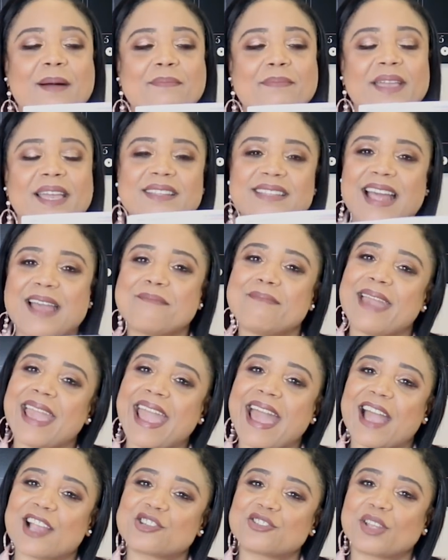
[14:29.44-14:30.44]
because I
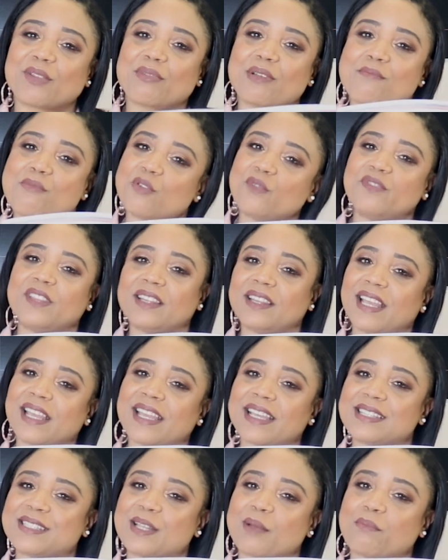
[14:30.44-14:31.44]
may actually remove the
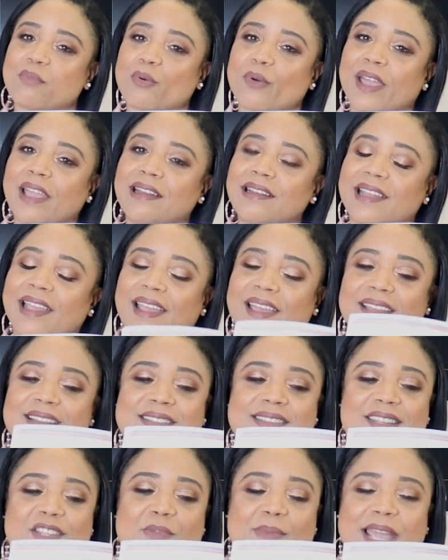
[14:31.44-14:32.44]
link at some point
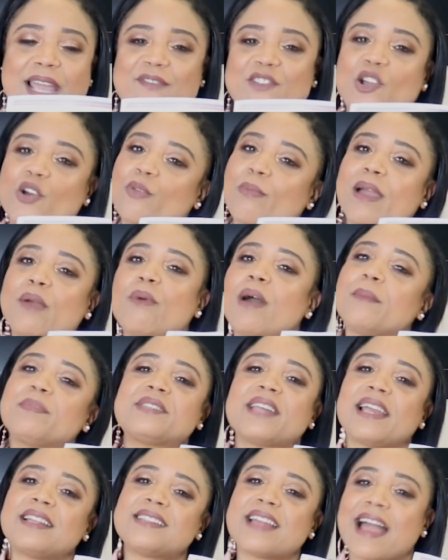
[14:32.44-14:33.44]
and you may have to go to my
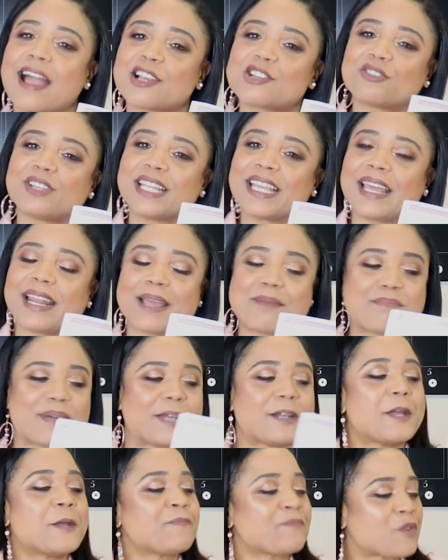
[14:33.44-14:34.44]
website to actually get it.
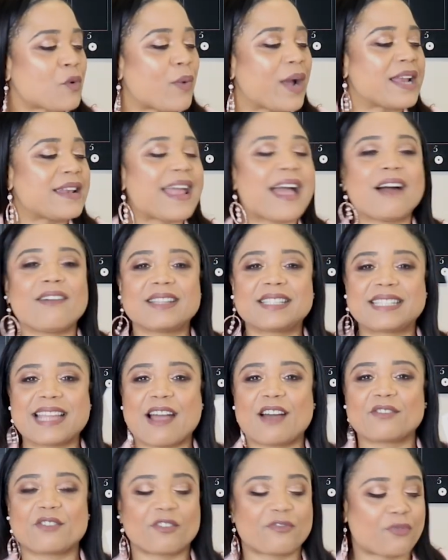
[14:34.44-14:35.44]
But right now it's
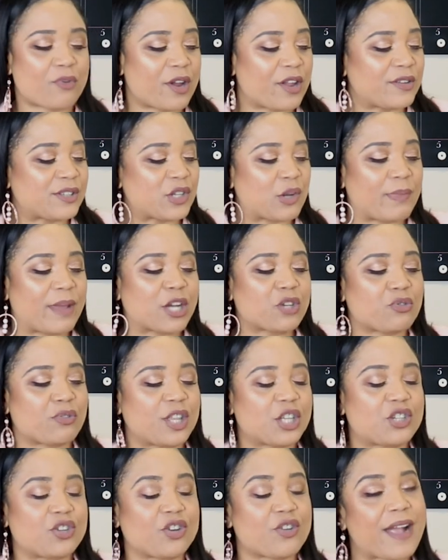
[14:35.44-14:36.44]
down there for you. So make sure
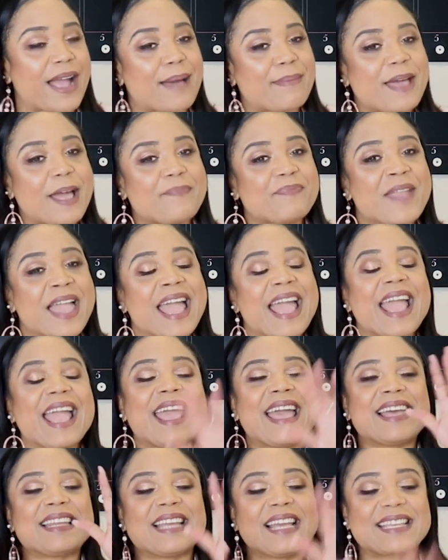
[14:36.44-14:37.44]
that you grab it.
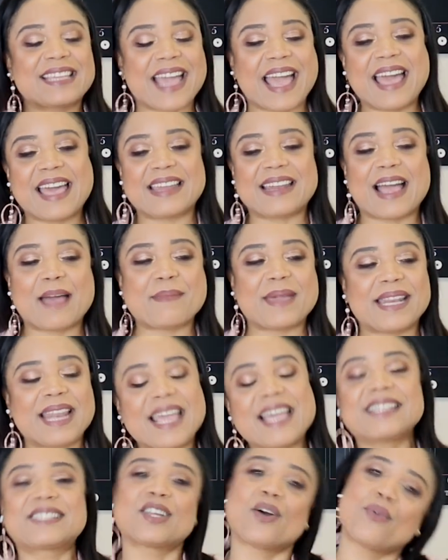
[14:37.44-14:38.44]
And again, I mean,
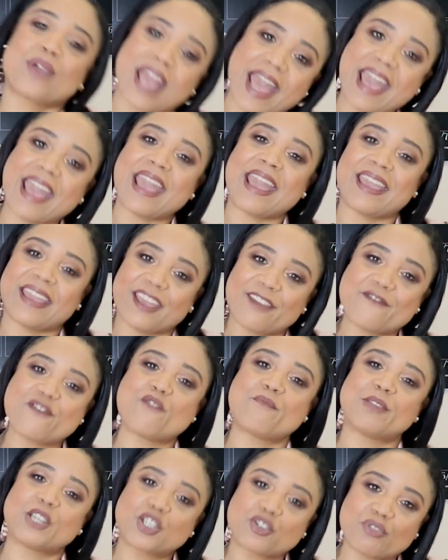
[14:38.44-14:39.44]
it's okay if
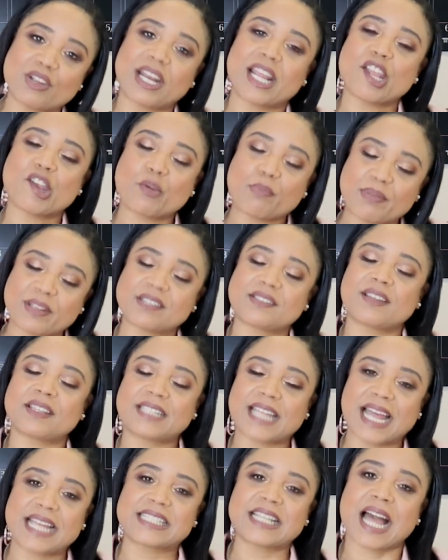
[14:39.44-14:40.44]
you've been treating your
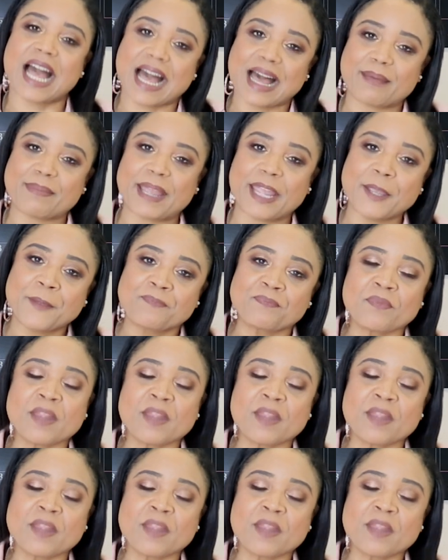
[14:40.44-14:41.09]
business as a hobby,